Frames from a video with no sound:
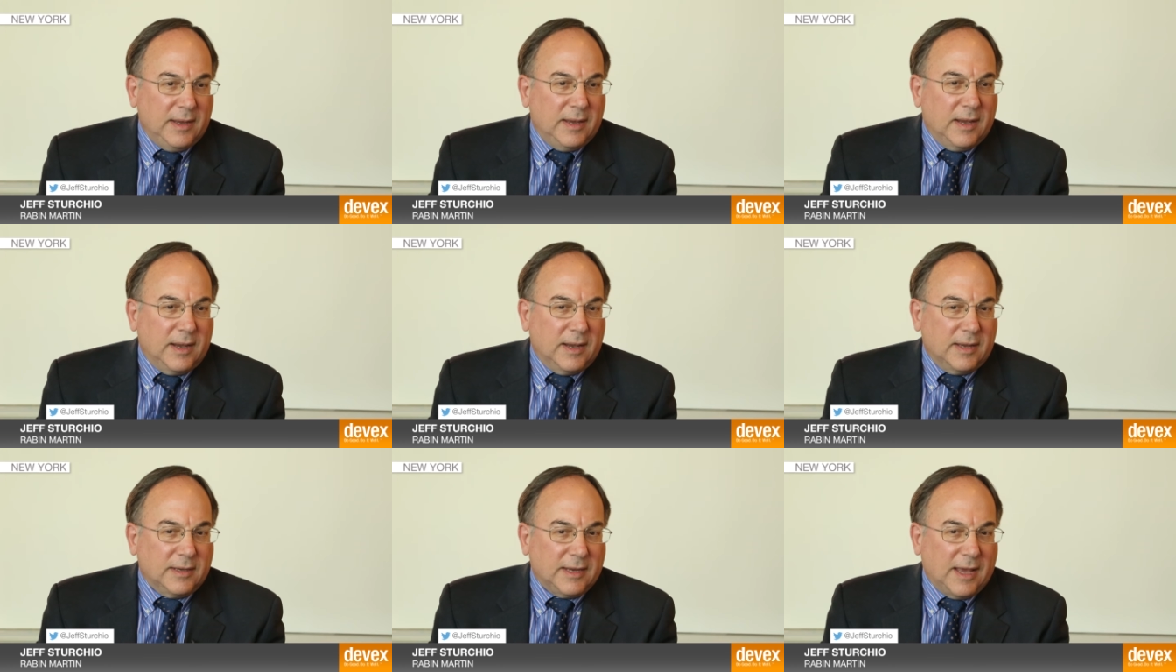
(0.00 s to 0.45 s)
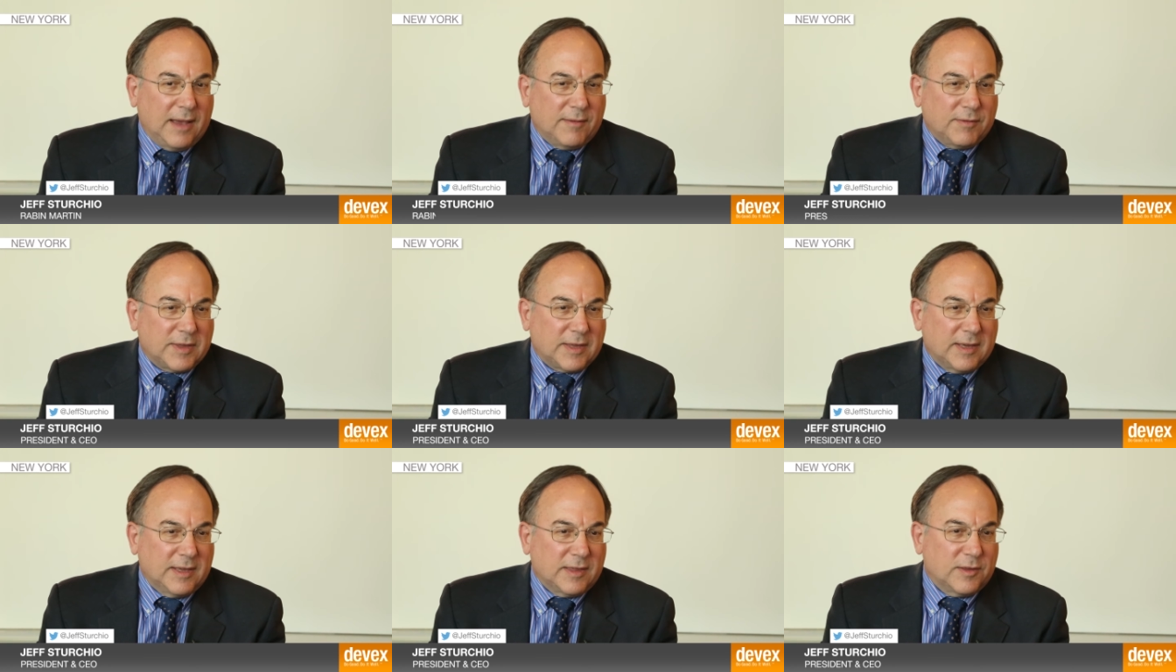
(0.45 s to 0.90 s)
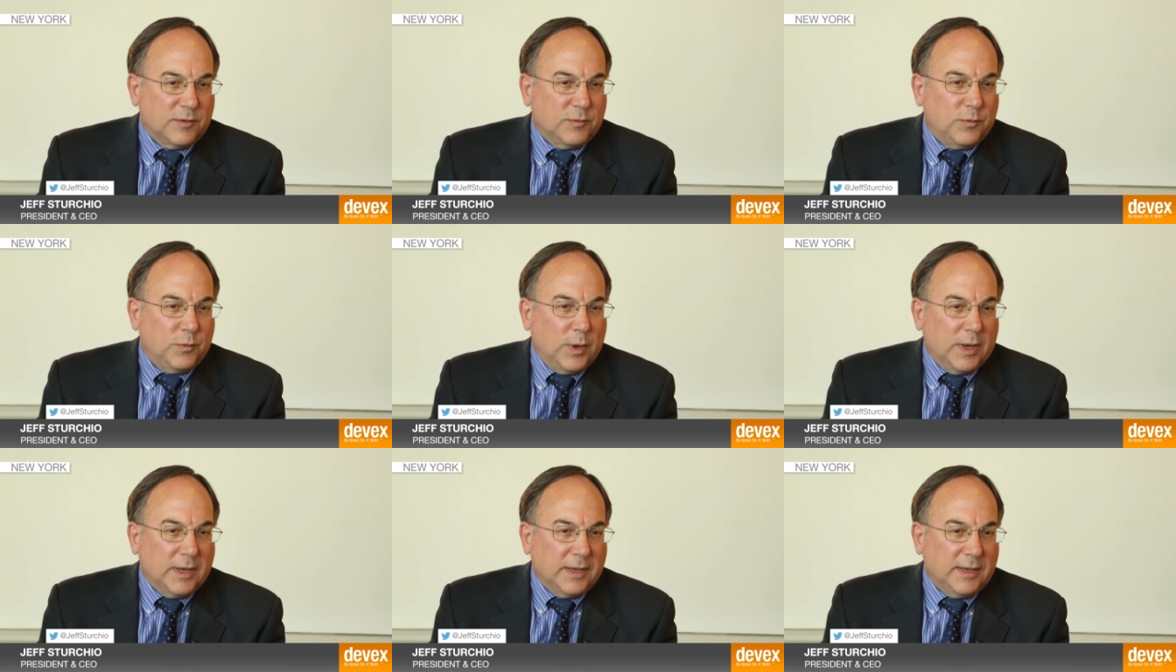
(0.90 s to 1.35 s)
uh, to have a sense
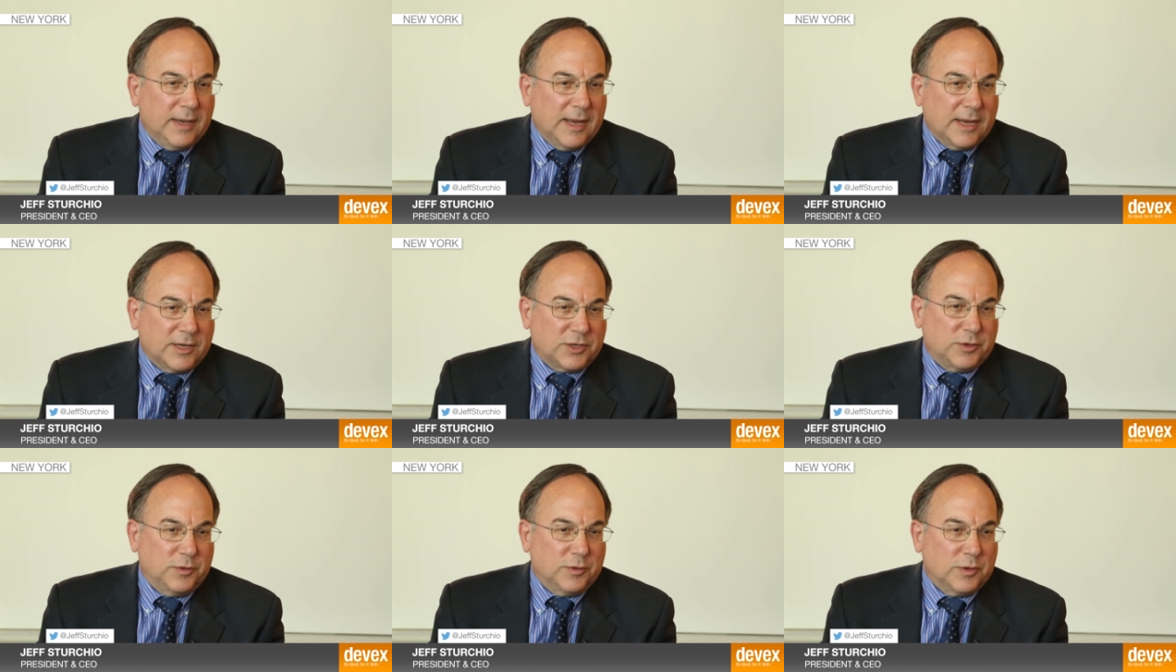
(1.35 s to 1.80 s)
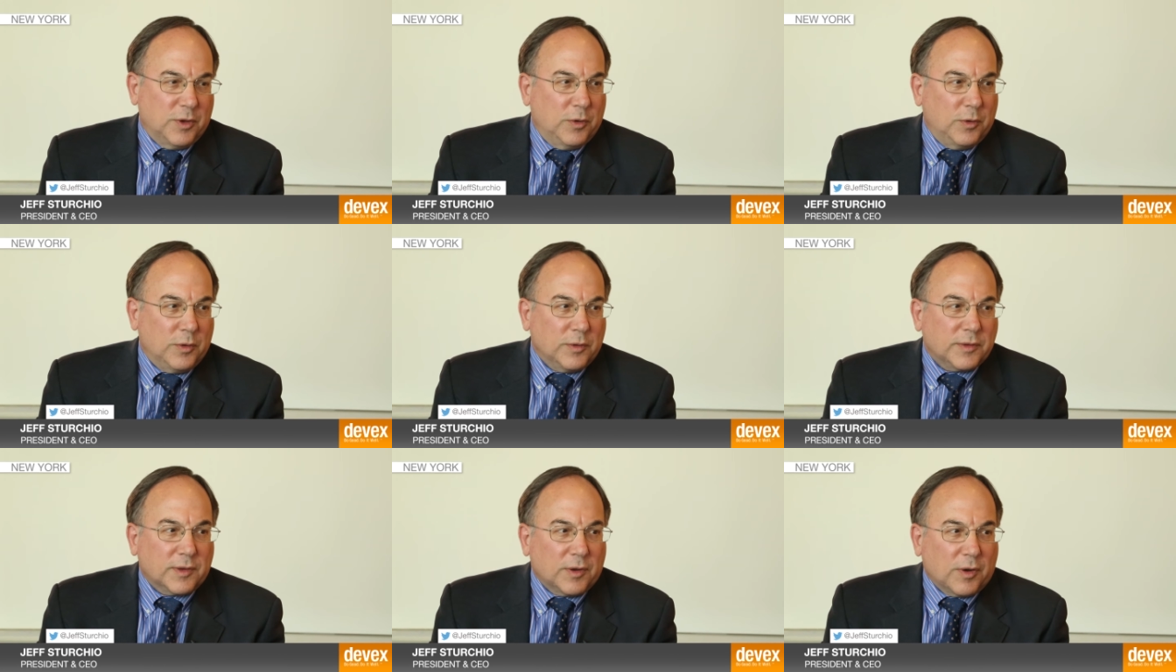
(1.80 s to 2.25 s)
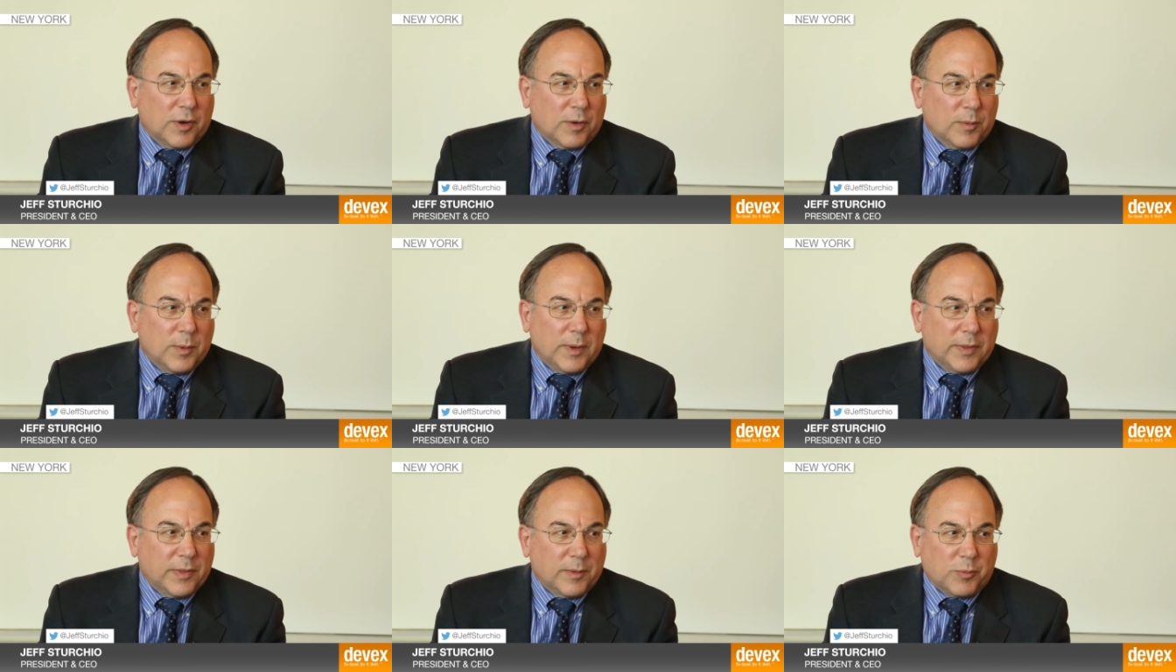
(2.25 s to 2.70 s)
of what national goals are,
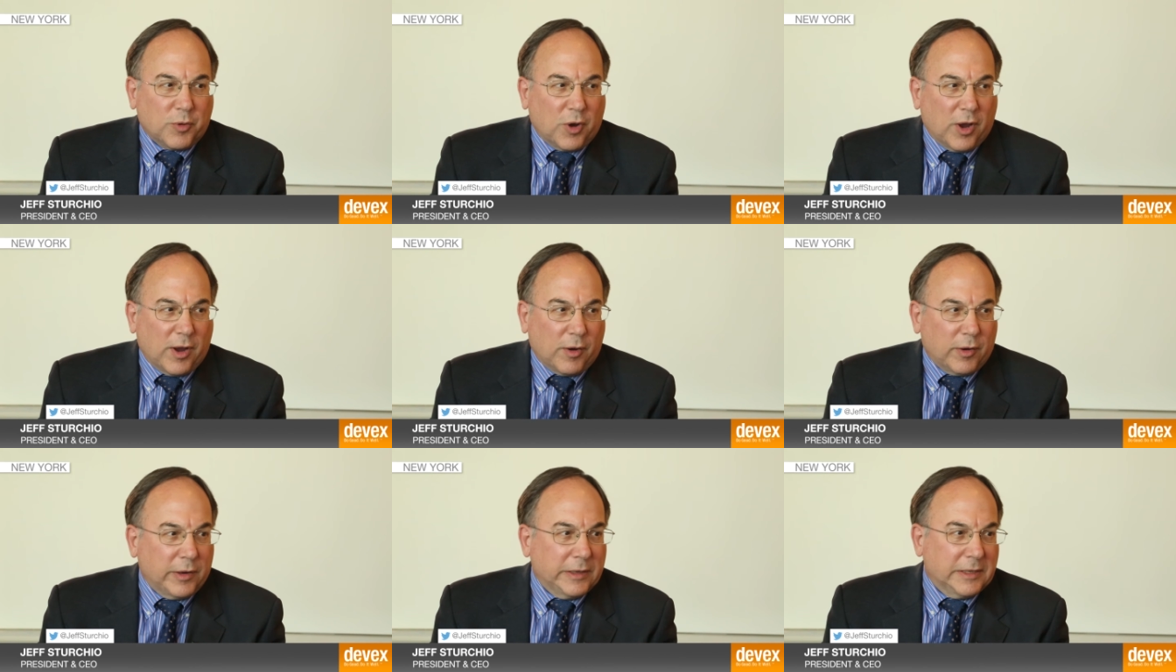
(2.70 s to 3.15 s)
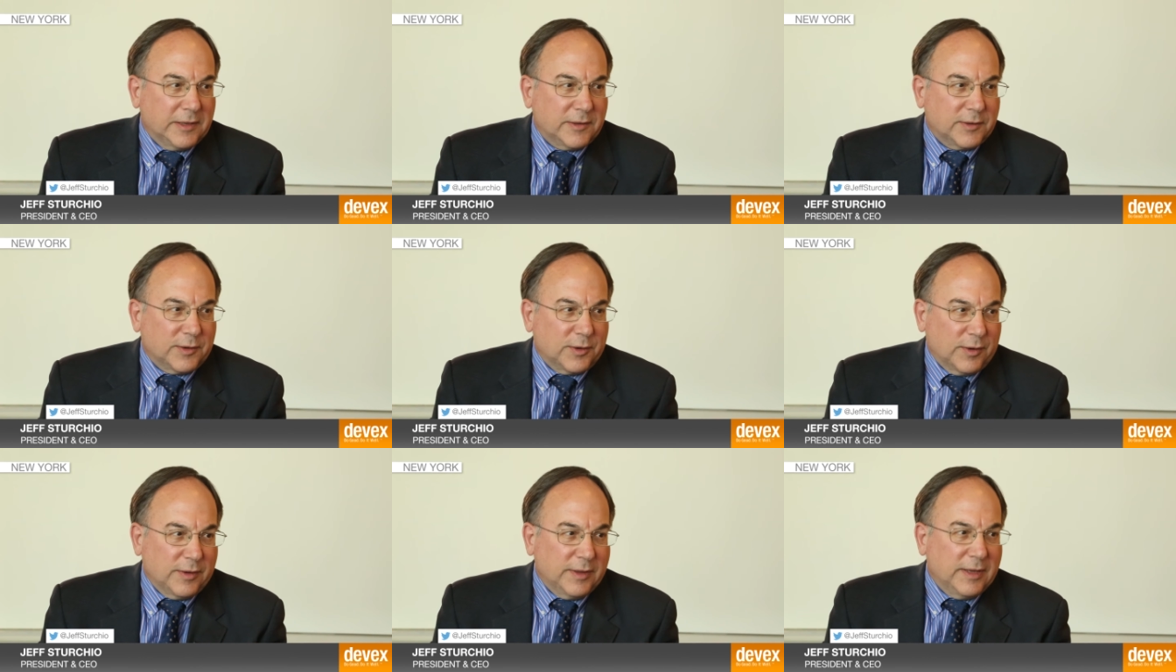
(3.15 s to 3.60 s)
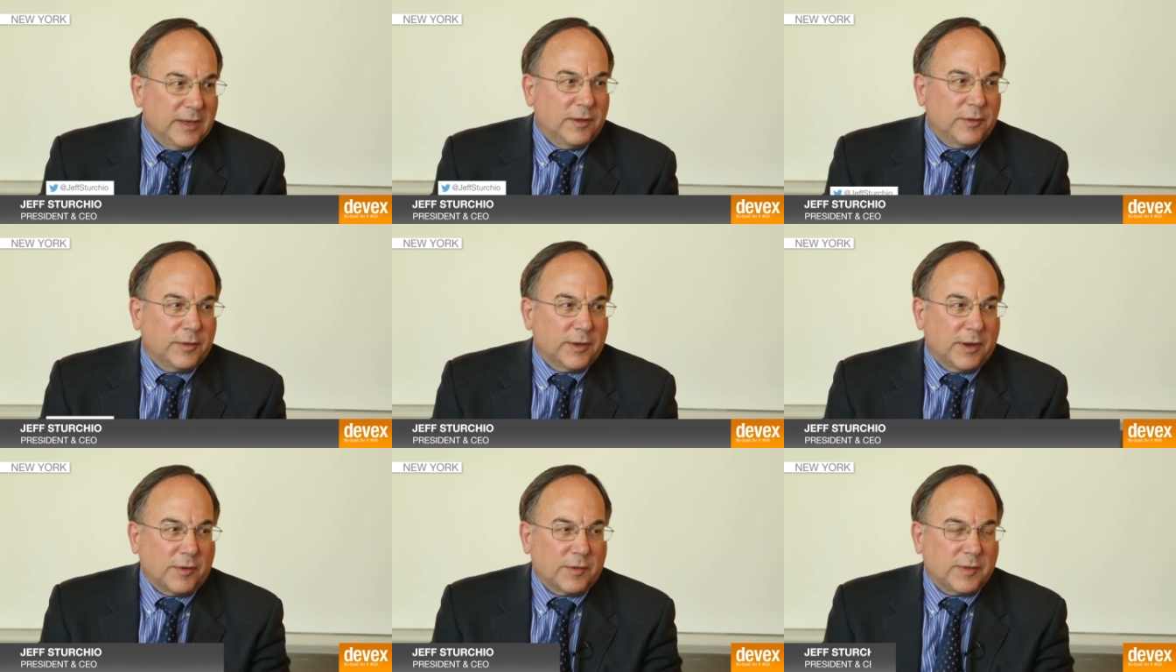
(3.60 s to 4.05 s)
what the priorities are in the
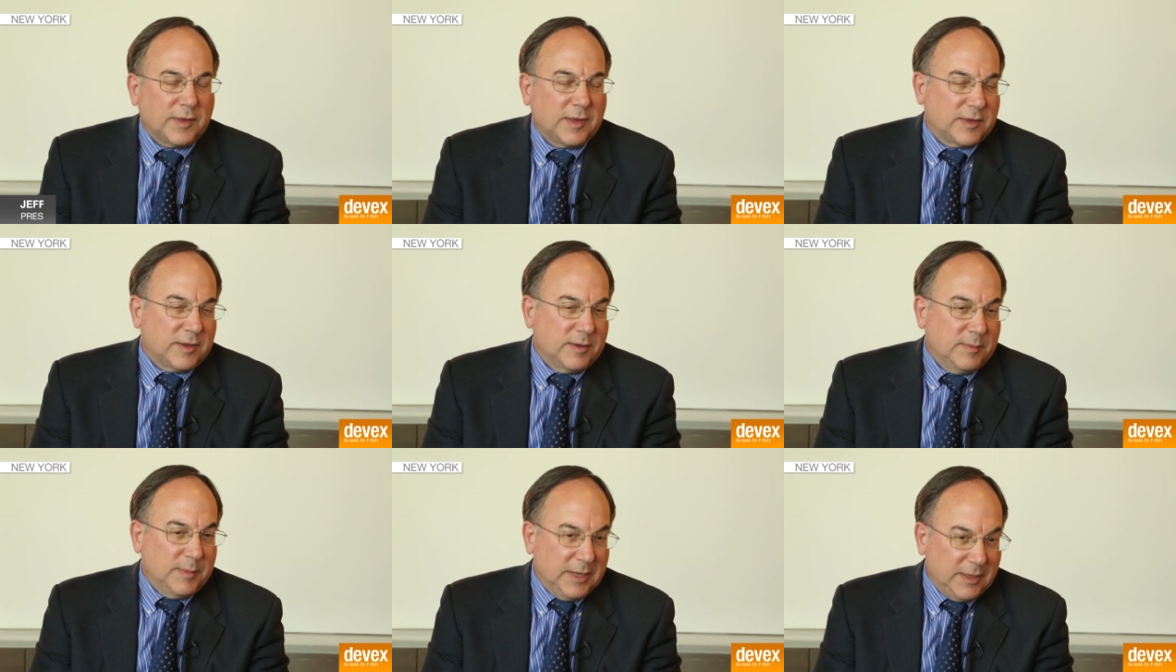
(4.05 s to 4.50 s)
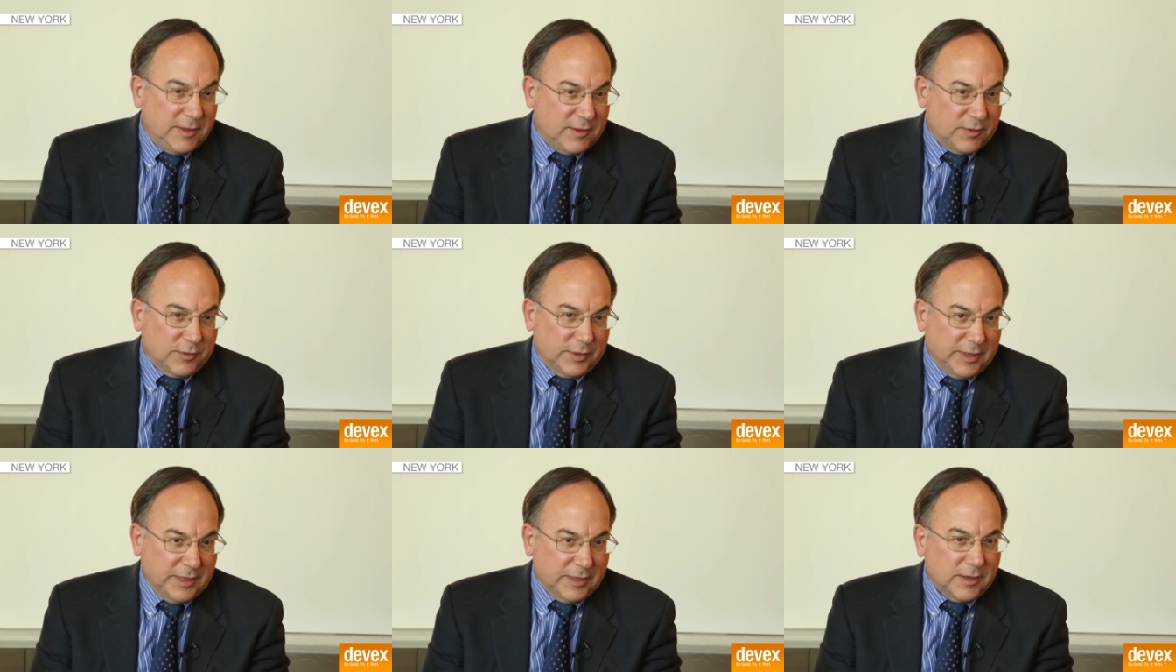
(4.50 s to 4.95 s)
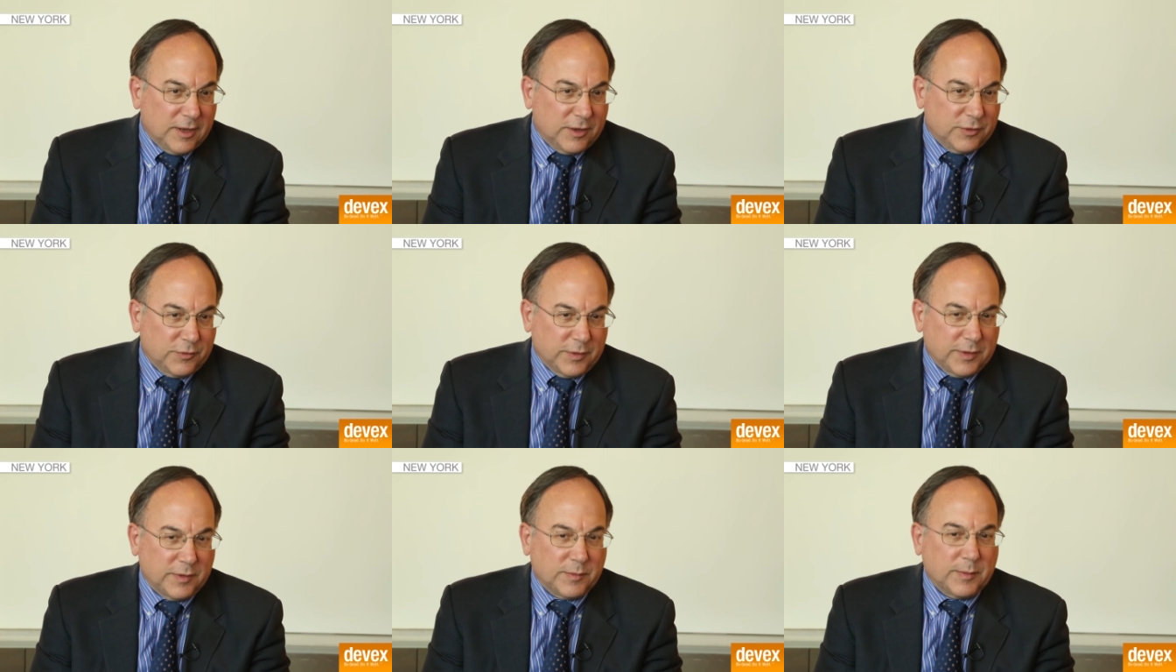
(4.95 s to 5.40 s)
healthcare system, and certainly in
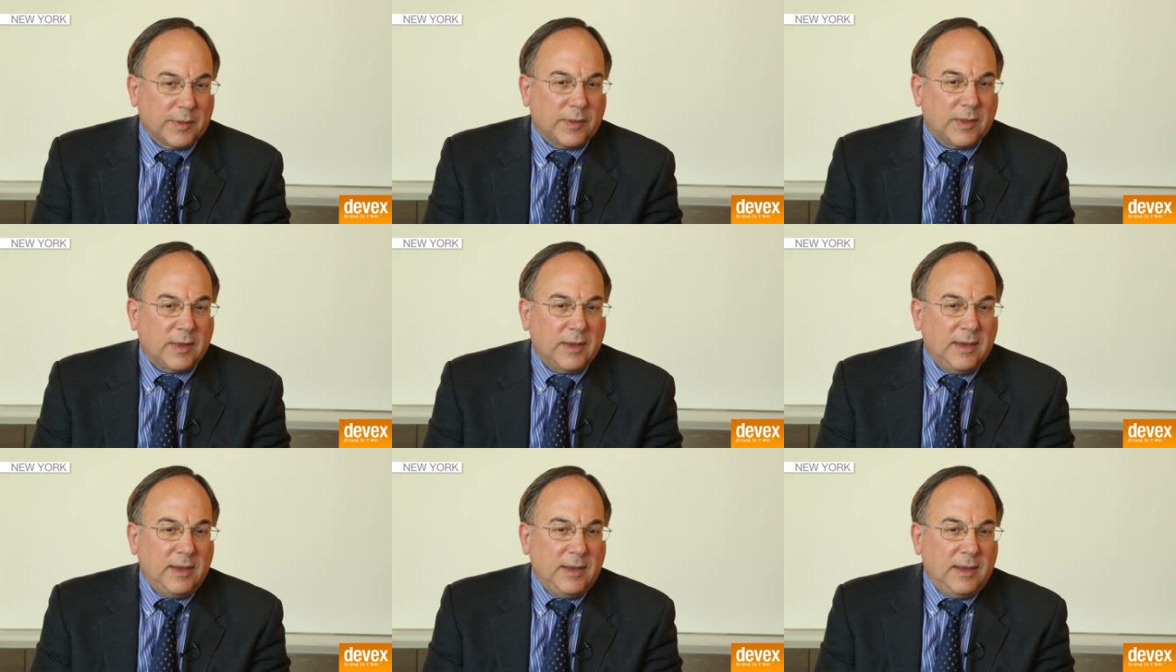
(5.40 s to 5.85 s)
countries with